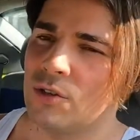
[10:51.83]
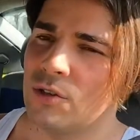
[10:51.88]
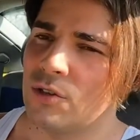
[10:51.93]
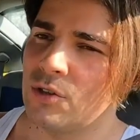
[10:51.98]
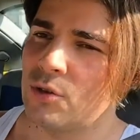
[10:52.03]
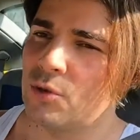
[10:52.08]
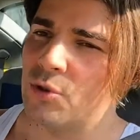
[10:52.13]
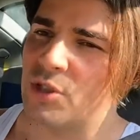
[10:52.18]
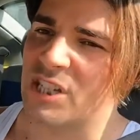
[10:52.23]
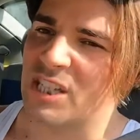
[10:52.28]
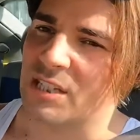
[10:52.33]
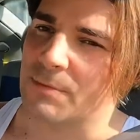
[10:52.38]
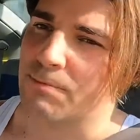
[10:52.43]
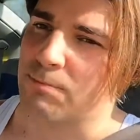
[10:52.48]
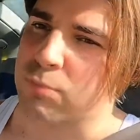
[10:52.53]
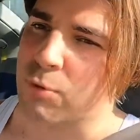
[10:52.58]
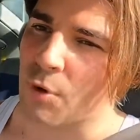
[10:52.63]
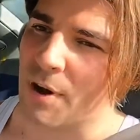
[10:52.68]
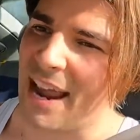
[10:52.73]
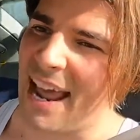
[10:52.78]
to
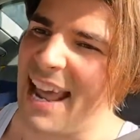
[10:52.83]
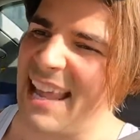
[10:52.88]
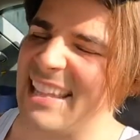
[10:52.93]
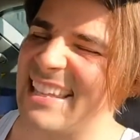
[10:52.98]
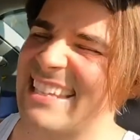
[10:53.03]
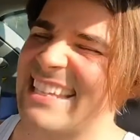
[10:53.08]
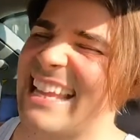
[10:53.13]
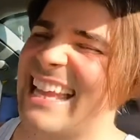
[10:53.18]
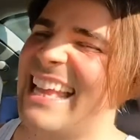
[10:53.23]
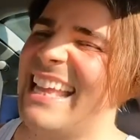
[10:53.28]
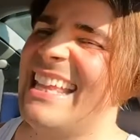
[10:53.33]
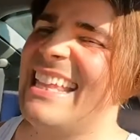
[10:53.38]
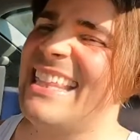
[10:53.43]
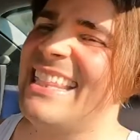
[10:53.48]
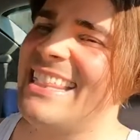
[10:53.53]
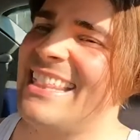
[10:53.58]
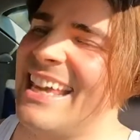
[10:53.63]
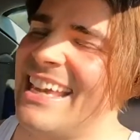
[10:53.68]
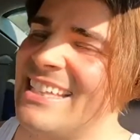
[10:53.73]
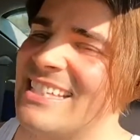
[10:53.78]
spread
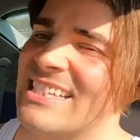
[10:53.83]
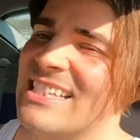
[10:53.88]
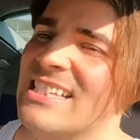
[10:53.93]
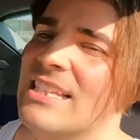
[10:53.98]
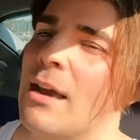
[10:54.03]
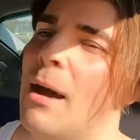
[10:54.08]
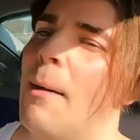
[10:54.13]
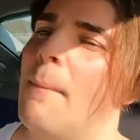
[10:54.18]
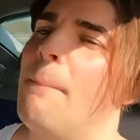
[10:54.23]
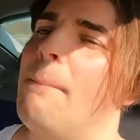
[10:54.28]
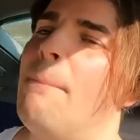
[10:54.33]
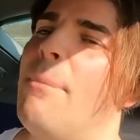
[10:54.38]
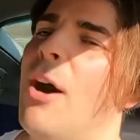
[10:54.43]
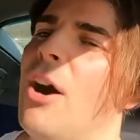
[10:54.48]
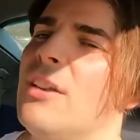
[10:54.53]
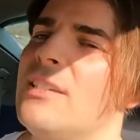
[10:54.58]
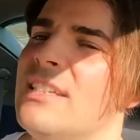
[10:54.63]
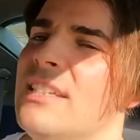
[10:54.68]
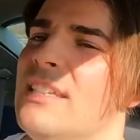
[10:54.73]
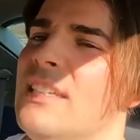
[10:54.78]
this
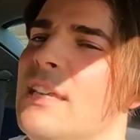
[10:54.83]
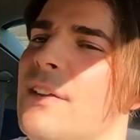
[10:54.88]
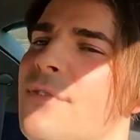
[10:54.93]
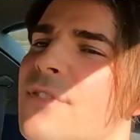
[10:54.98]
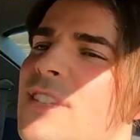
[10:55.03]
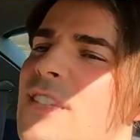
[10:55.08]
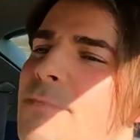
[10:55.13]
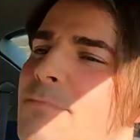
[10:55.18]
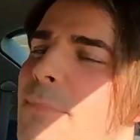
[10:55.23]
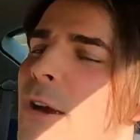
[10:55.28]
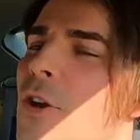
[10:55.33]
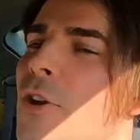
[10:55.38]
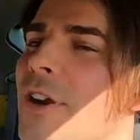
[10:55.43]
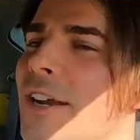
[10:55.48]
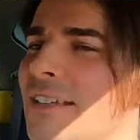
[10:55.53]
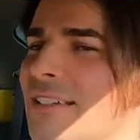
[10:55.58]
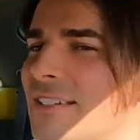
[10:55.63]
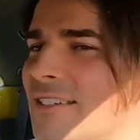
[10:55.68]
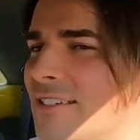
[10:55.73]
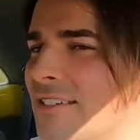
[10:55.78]
positive
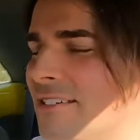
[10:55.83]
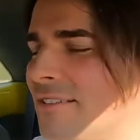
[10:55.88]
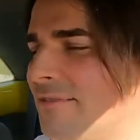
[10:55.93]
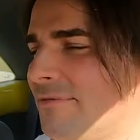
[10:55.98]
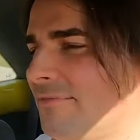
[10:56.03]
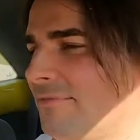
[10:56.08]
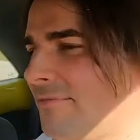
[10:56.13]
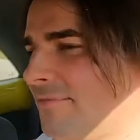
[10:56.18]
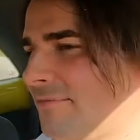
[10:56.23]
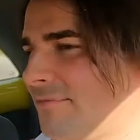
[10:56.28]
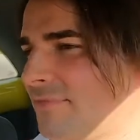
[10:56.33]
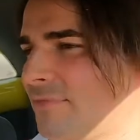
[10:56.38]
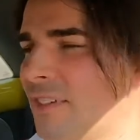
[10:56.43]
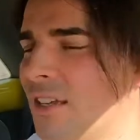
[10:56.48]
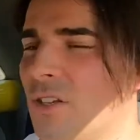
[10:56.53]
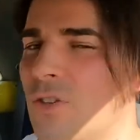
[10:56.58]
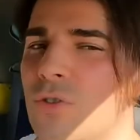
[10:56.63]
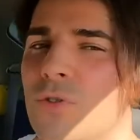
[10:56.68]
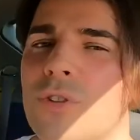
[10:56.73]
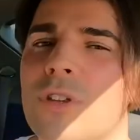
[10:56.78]
spirit
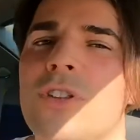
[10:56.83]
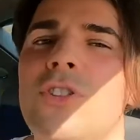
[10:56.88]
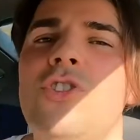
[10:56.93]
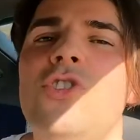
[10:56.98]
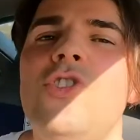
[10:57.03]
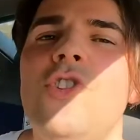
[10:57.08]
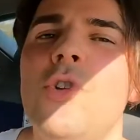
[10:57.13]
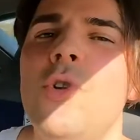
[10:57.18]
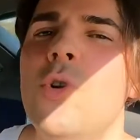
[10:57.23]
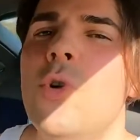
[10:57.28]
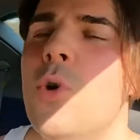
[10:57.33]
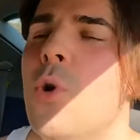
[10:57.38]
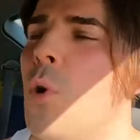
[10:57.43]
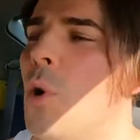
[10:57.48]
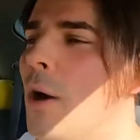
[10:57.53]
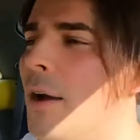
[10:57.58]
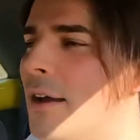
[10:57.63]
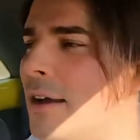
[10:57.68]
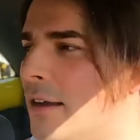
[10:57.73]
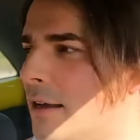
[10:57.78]
to the
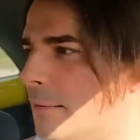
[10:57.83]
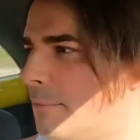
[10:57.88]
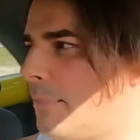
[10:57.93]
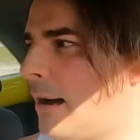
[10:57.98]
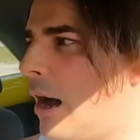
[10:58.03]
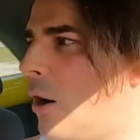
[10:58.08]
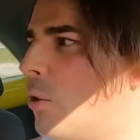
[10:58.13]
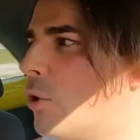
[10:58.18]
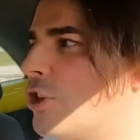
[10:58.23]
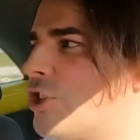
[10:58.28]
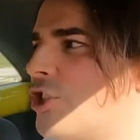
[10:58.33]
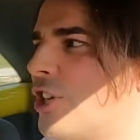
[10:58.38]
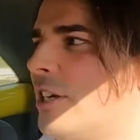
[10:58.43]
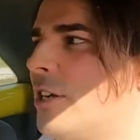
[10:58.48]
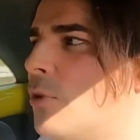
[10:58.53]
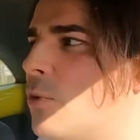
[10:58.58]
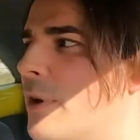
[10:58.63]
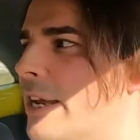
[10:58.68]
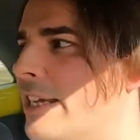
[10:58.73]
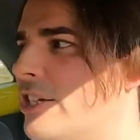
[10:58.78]
new power
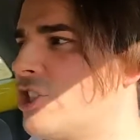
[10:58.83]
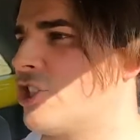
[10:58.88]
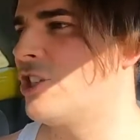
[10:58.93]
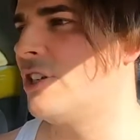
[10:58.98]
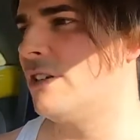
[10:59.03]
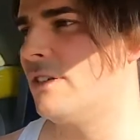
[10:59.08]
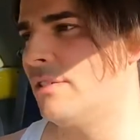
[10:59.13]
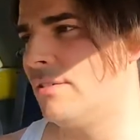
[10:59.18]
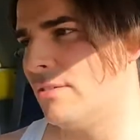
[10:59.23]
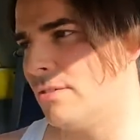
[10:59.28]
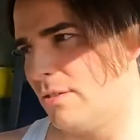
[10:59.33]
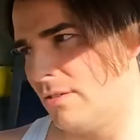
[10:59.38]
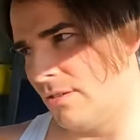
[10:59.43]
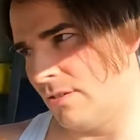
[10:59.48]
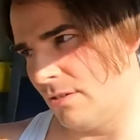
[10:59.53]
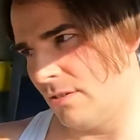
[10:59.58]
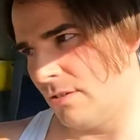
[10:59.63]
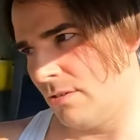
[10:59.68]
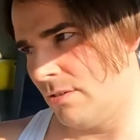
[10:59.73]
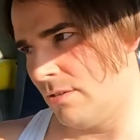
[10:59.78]

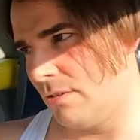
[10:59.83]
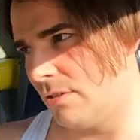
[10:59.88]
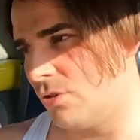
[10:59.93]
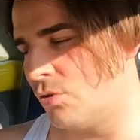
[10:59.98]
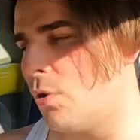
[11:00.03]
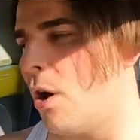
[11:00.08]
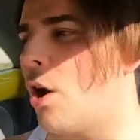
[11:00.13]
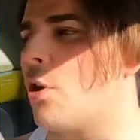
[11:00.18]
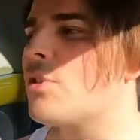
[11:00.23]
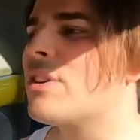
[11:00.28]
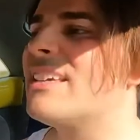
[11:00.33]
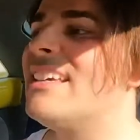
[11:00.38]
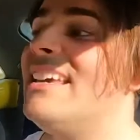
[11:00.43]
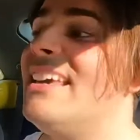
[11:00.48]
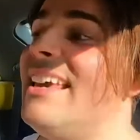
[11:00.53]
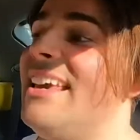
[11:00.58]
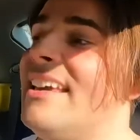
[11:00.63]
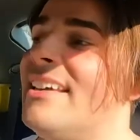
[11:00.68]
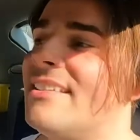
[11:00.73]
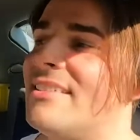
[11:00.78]
generation, to our
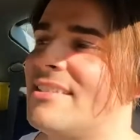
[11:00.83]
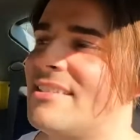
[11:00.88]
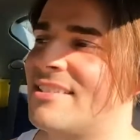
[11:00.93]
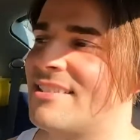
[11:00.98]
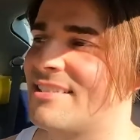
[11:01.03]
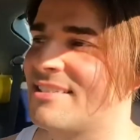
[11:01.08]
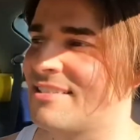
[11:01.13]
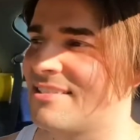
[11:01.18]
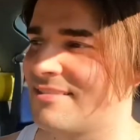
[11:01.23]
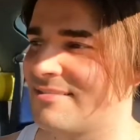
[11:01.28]
kids,